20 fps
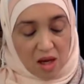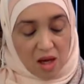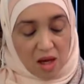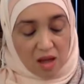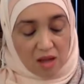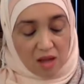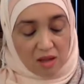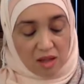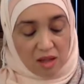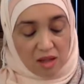
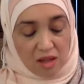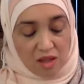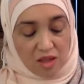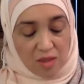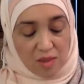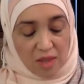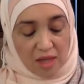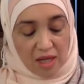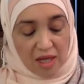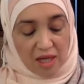Allah
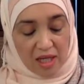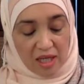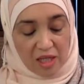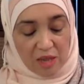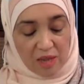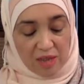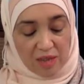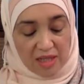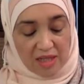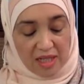
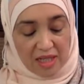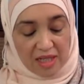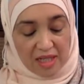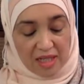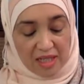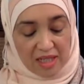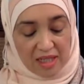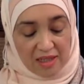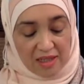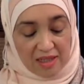subhanahu wa
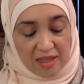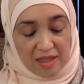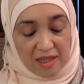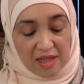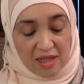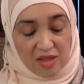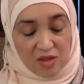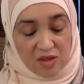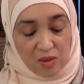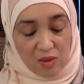ta'ala,
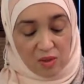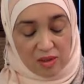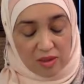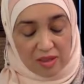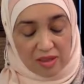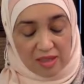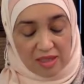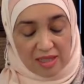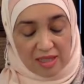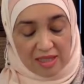
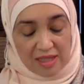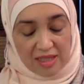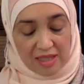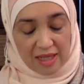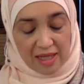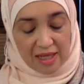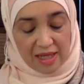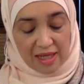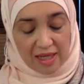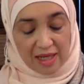exalted is
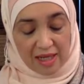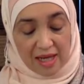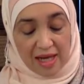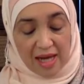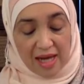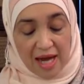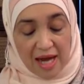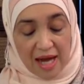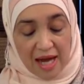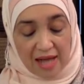He,
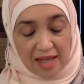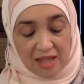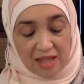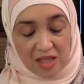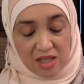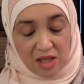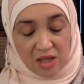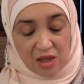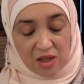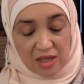has
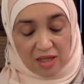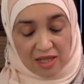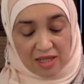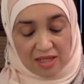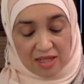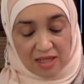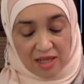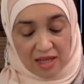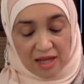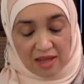told
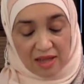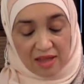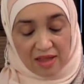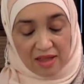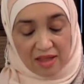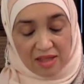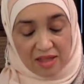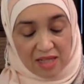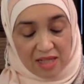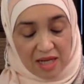us at
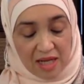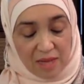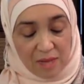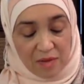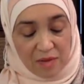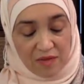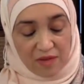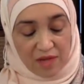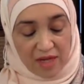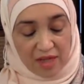this time
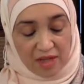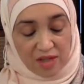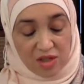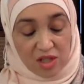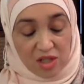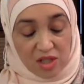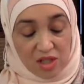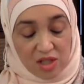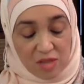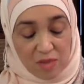of night,
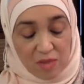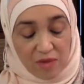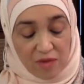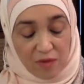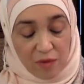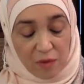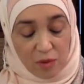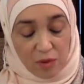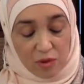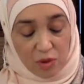just
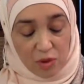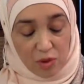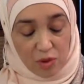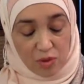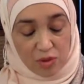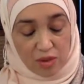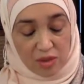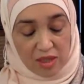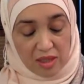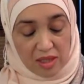before
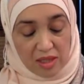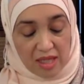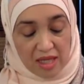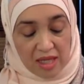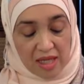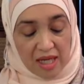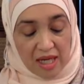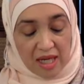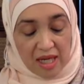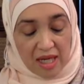dawn,
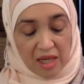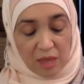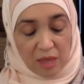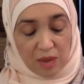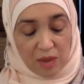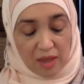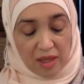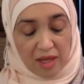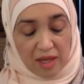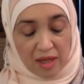He
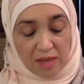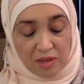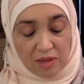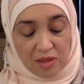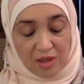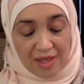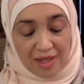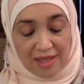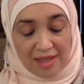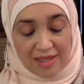will come
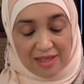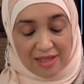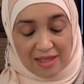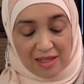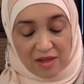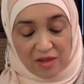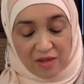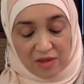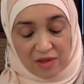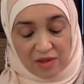to His
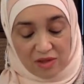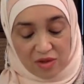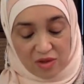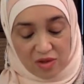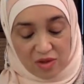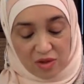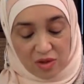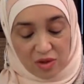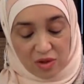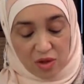
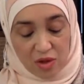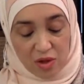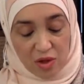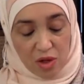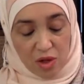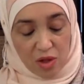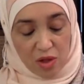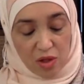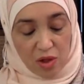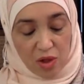servants.
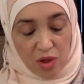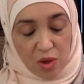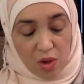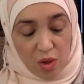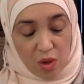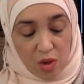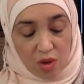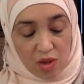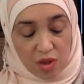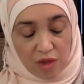The
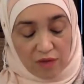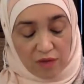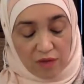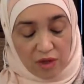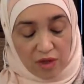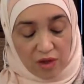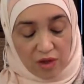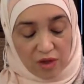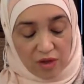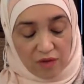Lord of the
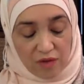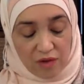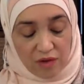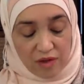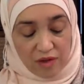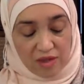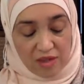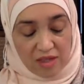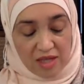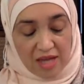
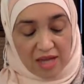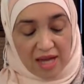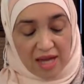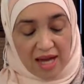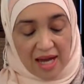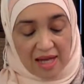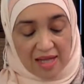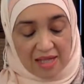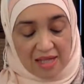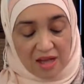universe
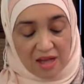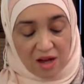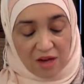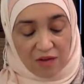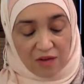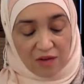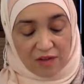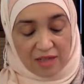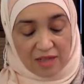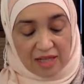has
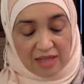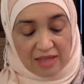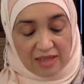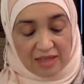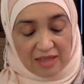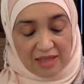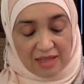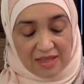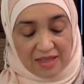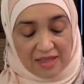offered
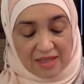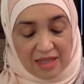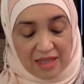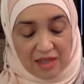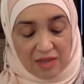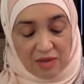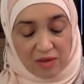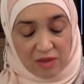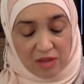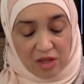us a
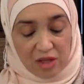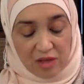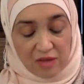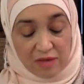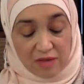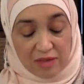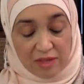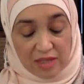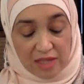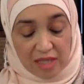sacred
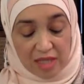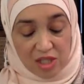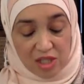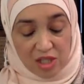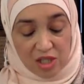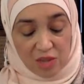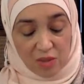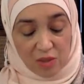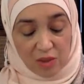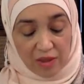
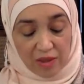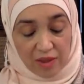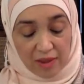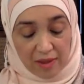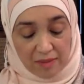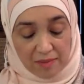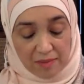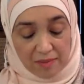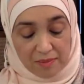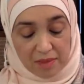conversation with
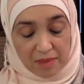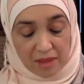Him.